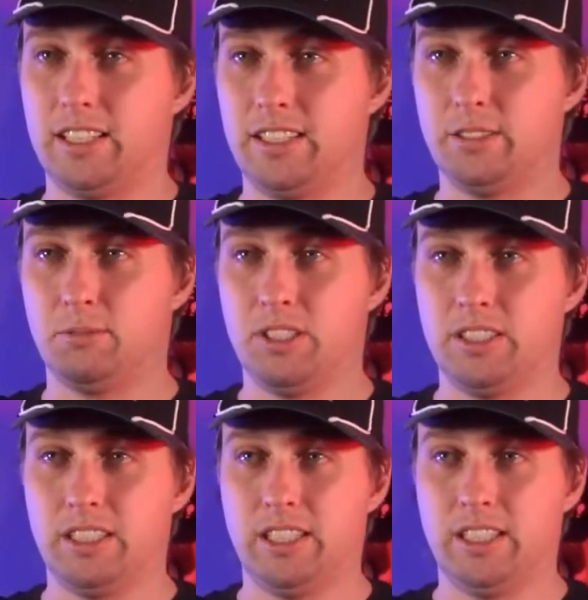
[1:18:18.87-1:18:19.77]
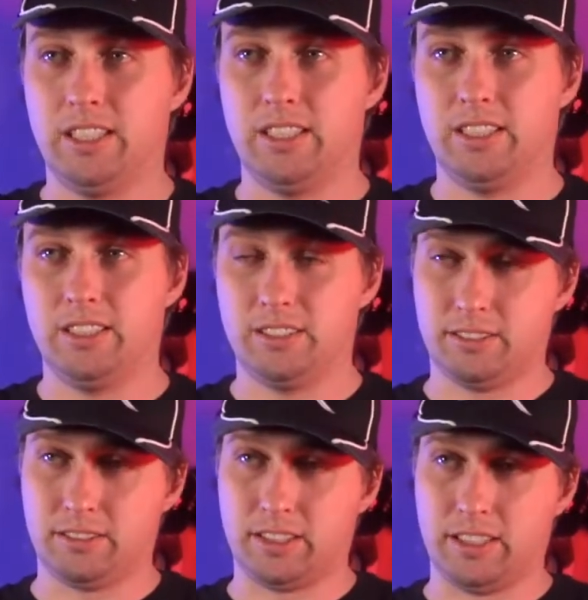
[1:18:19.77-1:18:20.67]
This one is
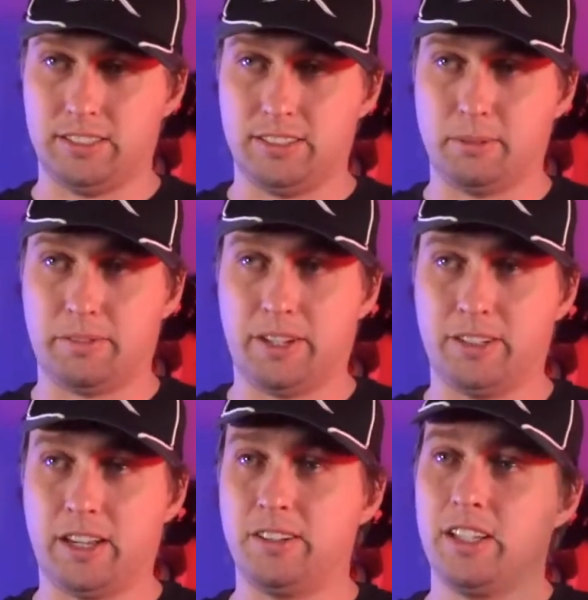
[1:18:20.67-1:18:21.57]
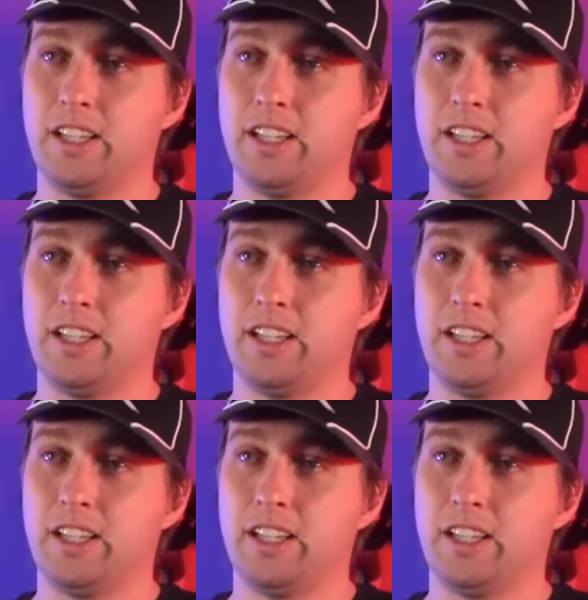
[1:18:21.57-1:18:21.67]
okay. You can see my finger now.